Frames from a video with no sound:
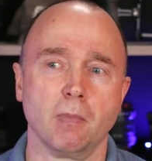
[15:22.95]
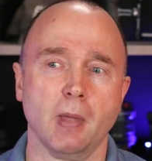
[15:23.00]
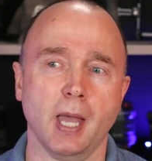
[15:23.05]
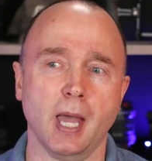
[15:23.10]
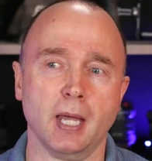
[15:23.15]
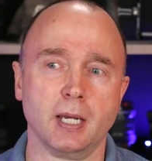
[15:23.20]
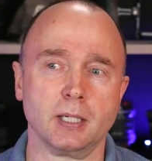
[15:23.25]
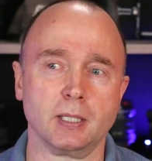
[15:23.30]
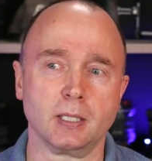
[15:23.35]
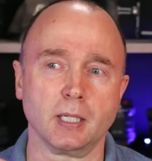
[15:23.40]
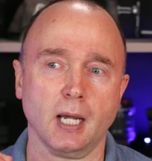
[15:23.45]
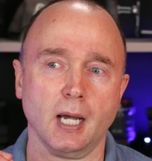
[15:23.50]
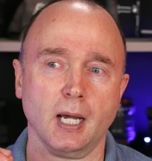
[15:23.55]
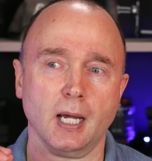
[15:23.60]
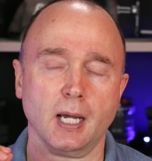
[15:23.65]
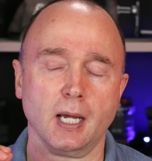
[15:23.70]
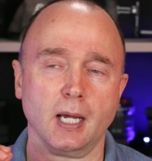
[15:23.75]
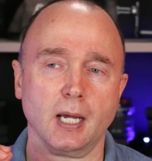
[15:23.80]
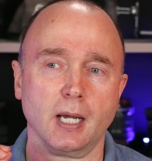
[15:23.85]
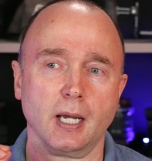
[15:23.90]
And
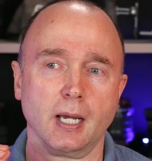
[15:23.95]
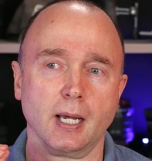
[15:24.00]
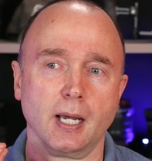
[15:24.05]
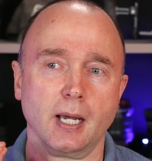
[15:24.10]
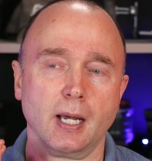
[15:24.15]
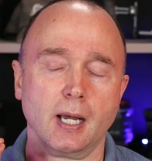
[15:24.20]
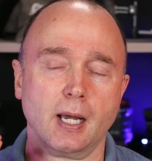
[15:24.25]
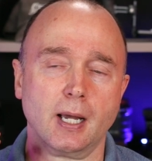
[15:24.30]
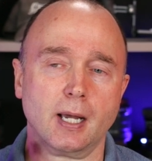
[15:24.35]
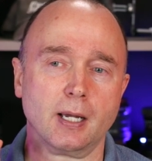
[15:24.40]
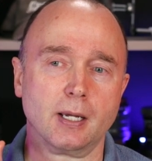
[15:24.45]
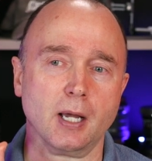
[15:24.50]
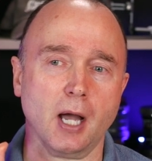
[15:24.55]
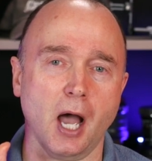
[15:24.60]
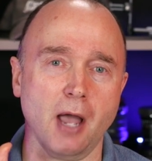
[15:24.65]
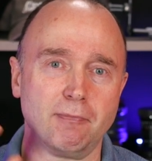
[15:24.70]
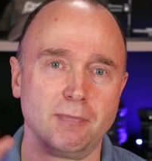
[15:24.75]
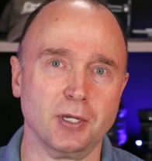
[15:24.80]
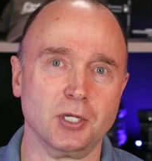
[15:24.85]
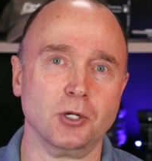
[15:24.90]

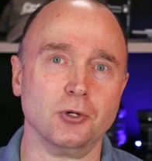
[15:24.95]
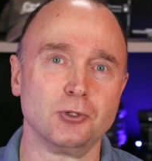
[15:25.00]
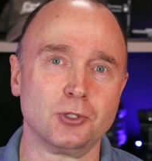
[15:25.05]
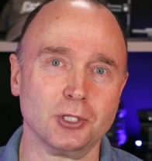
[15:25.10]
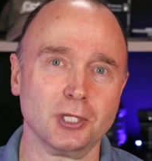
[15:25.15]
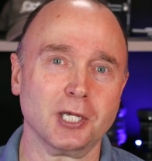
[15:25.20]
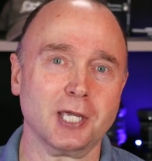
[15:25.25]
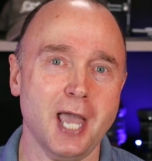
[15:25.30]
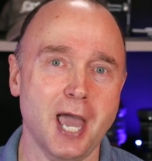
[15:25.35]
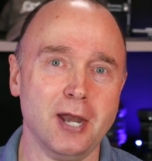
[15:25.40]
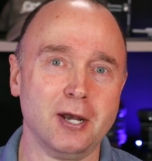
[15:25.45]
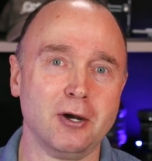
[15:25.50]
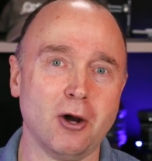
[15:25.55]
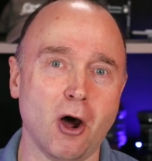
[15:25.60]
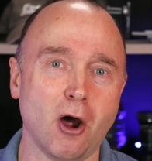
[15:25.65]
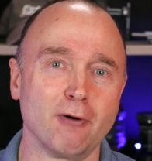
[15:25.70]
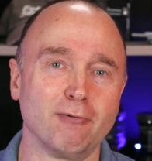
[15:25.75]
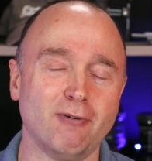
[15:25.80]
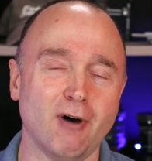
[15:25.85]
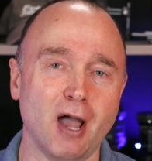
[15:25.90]
I've been using the Canon
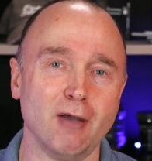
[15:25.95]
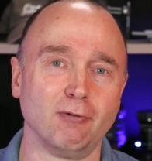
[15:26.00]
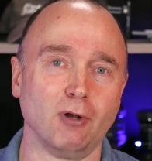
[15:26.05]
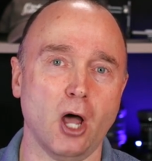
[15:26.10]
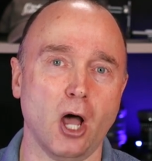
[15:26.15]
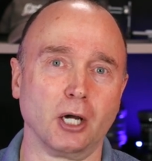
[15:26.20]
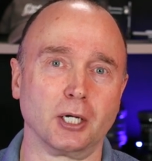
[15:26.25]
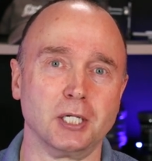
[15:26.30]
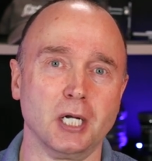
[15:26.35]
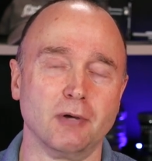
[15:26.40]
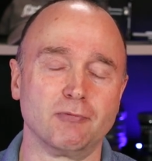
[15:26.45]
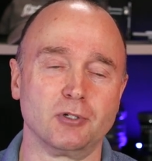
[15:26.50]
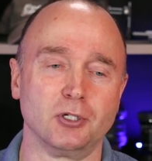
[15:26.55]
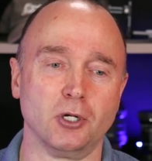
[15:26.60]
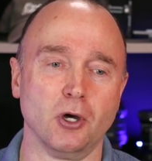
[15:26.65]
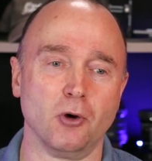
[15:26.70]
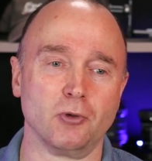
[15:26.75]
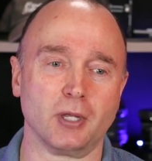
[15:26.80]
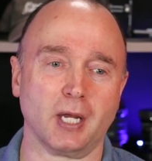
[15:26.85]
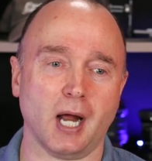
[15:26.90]
R5 long enough to
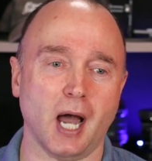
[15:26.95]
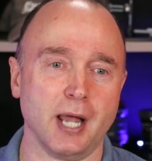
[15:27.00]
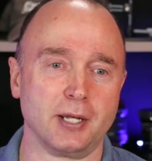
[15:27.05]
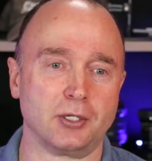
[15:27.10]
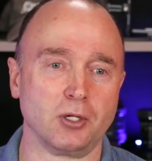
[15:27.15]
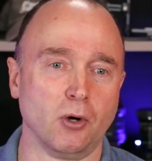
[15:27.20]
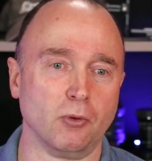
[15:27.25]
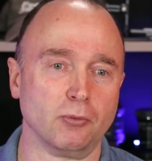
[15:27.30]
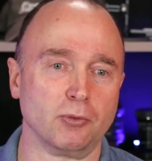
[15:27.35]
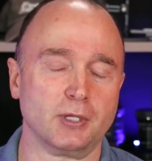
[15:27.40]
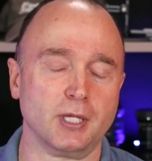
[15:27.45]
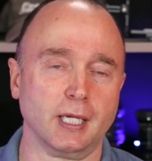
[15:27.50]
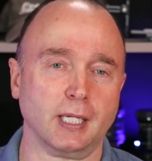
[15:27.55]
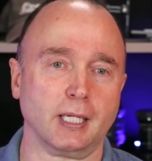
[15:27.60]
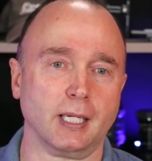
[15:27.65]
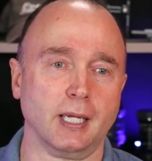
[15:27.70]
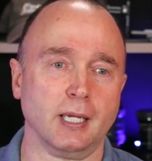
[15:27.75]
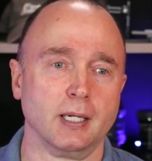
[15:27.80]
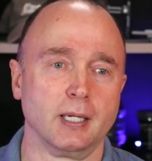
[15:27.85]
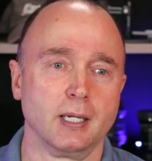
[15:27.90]
know that I don't
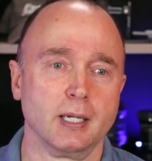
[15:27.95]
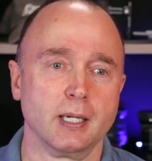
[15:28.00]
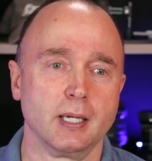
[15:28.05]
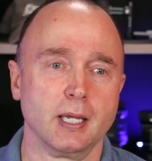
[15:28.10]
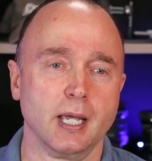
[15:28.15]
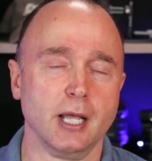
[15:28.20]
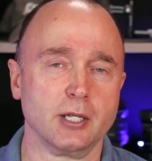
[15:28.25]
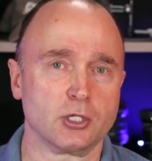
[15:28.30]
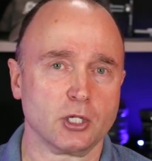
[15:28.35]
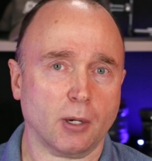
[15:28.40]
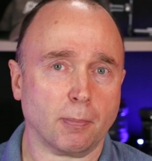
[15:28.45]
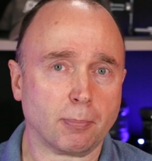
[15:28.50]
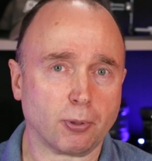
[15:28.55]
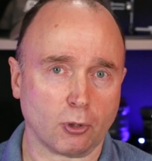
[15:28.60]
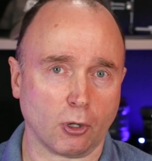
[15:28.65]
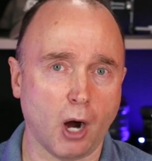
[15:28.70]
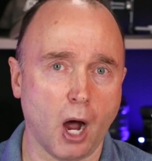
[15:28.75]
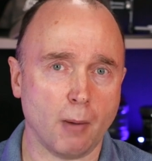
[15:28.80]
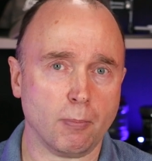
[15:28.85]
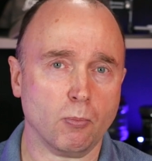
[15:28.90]
think it's a
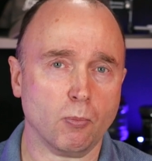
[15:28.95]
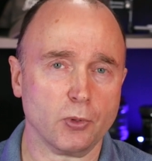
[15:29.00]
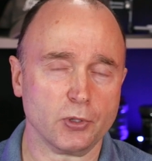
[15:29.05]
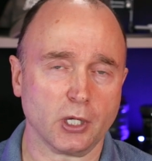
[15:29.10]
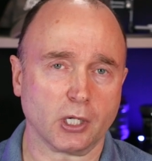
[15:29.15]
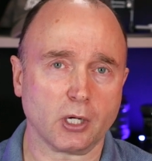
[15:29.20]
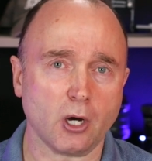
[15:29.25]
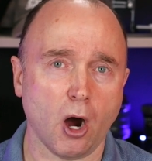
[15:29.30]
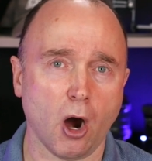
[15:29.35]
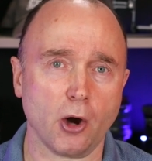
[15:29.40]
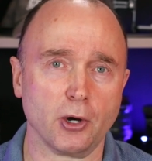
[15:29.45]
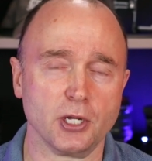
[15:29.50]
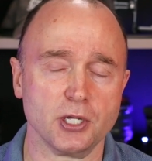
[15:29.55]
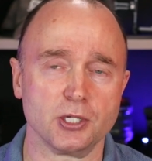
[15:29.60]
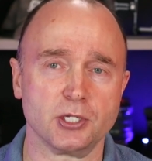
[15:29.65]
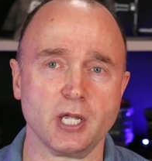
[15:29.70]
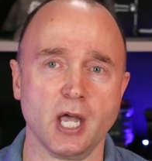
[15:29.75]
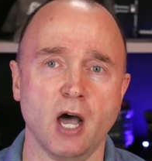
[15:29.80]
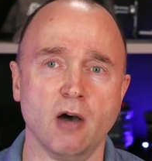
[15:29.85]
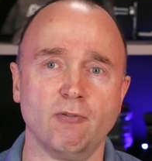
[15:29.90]
problem with the card
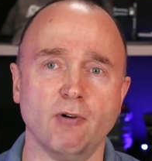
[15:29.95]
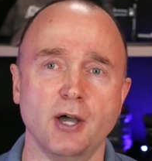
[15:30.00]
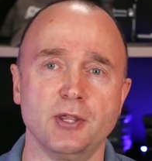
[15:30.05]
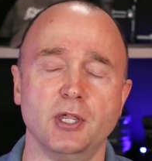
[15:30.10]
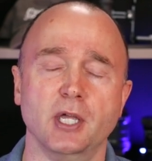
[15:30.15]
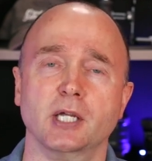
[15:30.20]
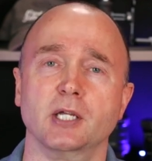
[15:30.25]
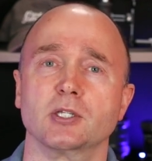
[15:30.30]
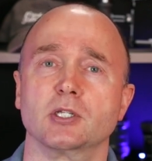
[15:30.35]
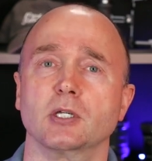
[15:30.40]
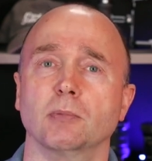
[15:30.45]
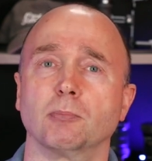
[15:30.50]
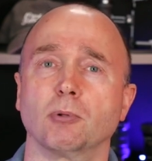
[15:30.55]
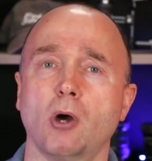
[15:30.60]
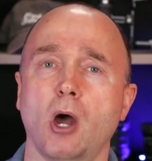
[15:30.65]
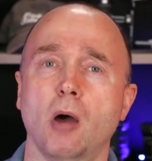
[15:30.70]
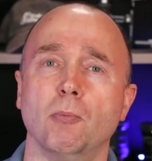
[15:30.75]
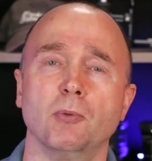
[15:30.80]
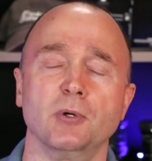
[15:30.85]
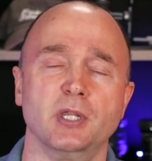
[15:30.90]
itself. I think it's a
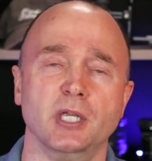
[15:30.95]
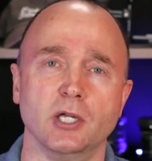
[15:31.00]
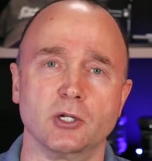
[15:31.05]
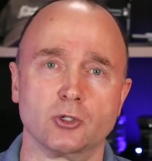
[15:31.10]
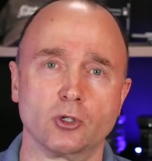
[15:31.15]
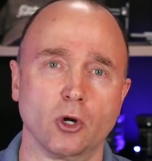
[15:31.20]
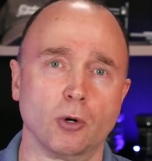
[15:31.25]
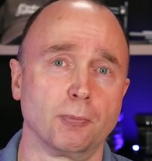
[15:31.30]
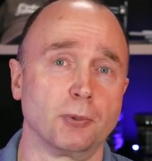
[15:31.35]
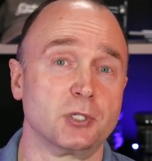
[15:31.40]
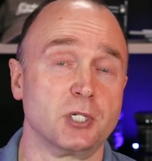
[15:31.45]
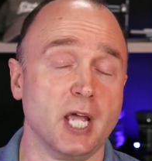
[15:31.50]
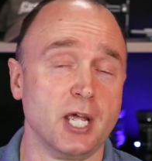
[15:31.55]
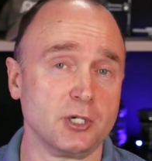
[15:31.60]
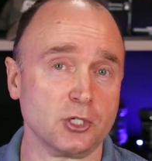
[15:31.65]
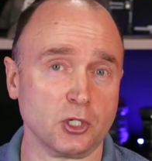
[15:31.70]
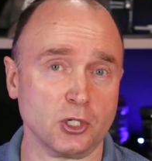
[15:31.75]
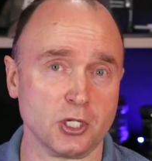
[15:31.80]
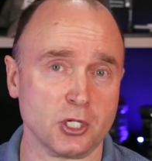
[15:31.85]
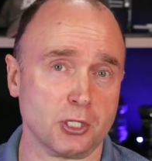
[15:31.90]
problem with the
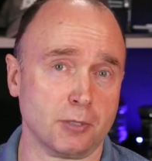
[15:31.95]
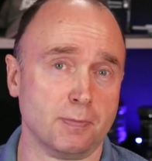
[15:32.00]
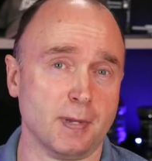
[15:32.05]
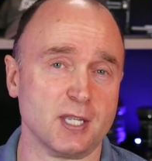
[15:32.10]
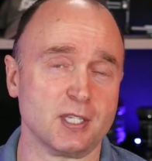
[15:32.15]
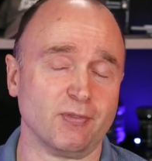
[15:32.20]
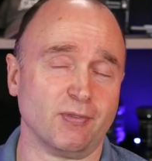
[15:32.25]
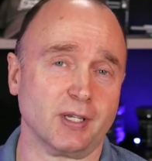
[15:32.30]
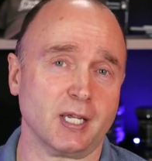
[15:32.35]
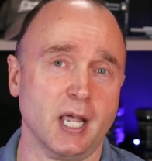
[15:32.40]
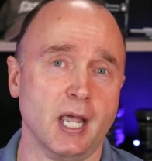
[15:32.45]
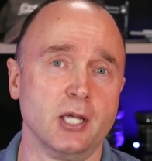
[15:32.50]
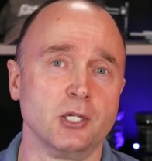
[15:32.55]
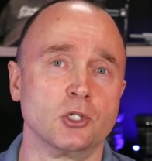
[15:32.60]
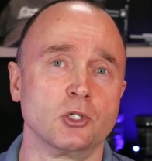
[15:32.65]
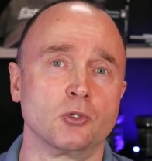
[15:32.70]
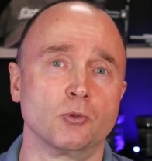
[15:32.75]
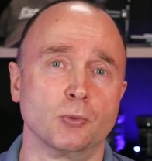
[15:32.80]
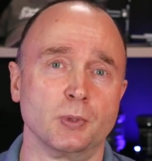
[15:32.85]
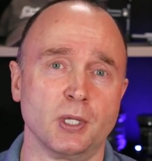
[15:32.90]
interpretation of the
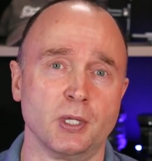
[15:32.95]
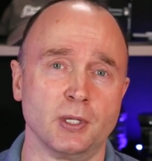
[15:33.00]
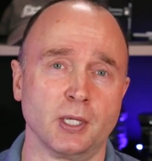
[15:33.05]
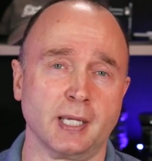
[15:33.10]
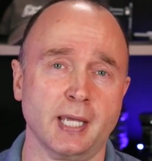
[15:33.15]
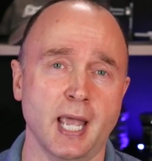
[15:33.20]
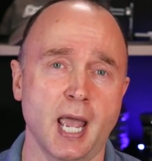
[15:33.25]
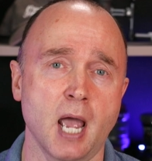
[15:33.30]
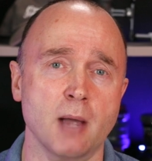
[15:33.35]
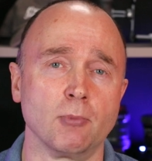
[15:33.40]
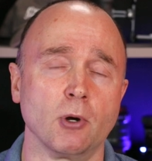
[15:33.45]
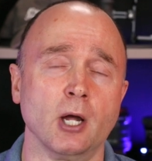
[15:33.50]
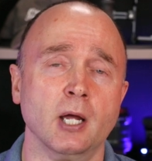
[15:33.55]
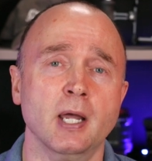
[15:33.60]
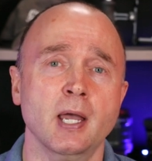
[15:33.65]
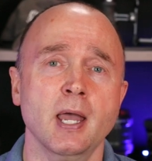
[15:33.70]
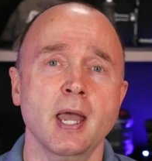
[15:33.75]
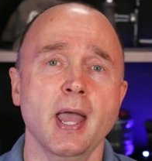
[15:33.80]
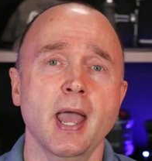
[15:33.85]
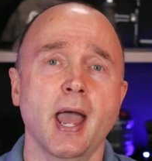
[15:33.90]
specifications within the camera
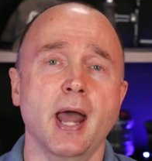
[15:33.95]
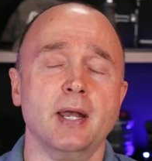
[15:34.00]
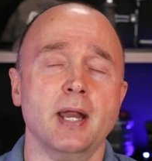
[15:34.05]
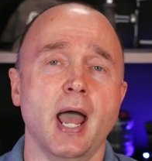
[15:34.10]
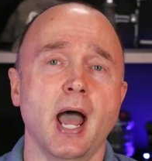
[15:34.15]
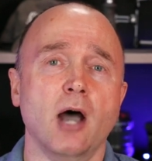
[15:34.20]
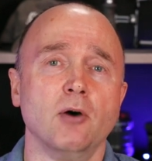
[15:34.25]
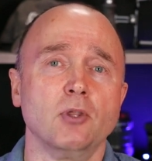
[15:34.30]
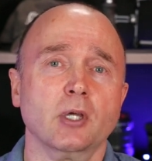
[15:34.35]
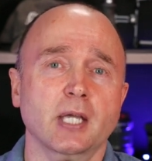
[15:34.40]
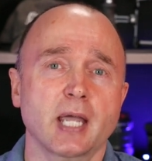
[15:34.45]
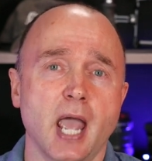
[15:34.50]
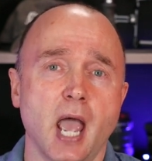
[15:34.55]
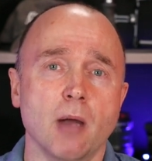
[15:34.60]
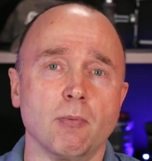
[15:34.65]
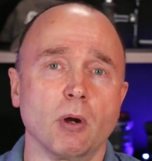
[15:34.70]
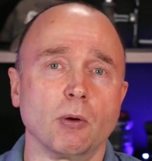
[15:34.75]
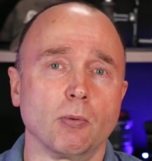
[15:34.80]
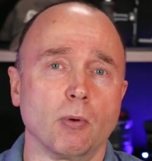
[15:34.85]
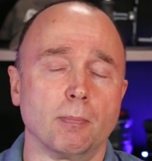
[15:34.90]
and how the
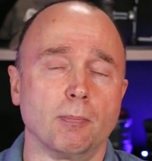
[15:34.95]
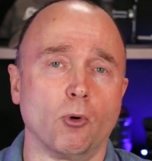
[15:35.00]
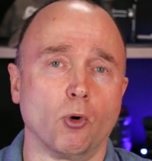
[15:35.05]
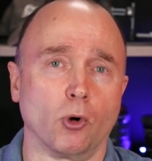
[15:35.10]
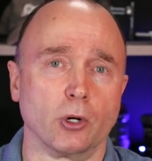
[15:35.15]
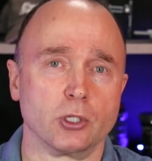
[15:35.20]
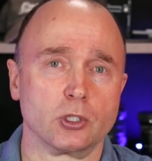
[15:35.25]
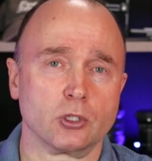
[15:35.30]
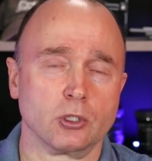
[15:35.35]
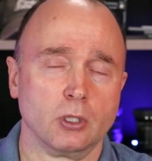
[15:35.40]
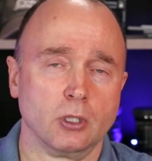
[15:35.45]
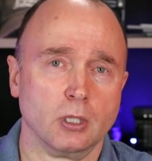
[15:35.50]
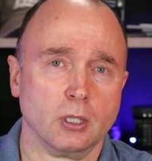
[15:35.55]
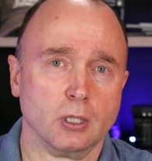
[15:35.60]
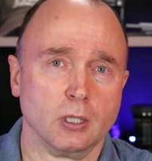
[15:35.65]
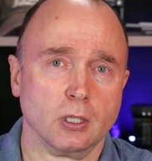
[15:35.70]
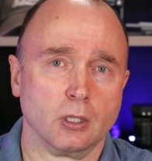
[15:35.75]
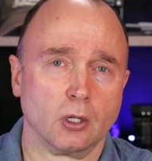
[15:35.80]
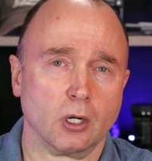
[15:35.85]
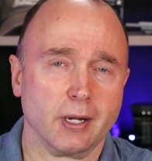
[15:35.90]
camera reports
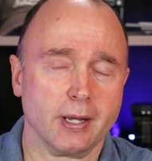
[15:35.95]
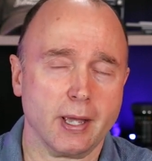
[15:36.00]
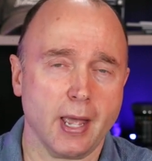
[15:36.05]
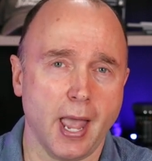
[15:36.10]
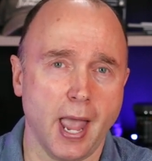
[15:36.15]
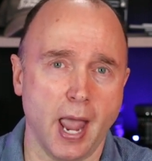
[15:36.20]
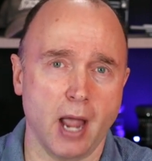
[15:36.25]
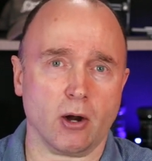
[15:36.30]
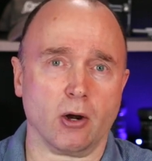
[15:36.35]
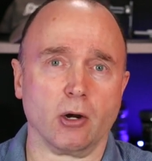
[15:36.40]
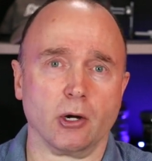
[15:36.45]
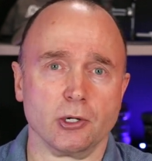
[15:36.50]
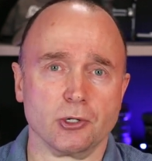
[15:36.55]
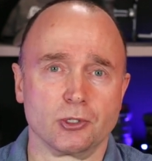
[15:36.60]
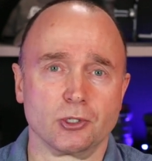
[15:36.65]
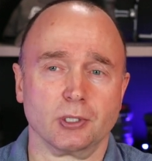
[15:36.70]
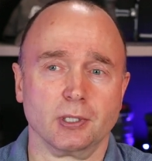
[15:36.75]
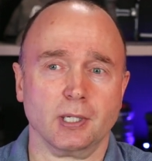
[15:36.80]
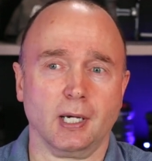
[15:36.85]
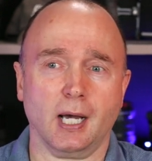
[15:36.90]
errors.